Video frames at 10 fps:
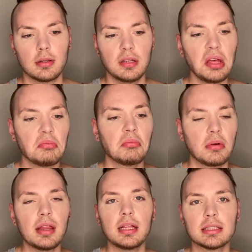yeah,
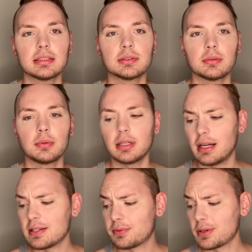I think this is really
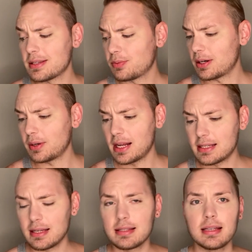nice for its, what did I
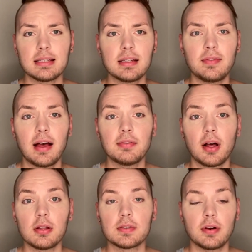say,
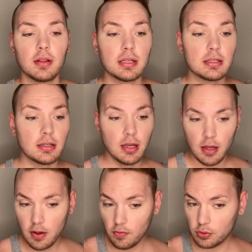$65 for all this
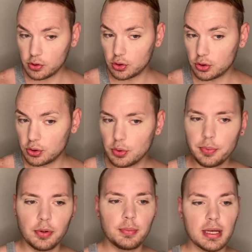for
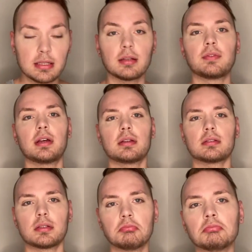super basic
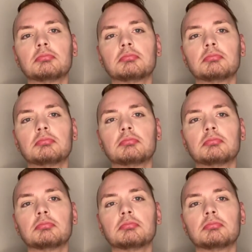face.